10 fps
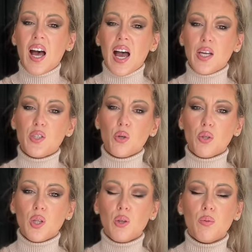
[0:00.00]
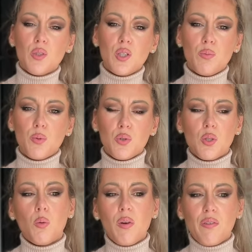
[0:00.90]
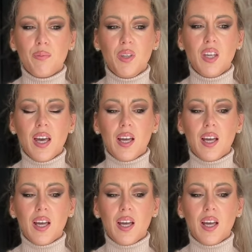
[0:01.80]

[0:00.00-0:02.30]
I took these boots with me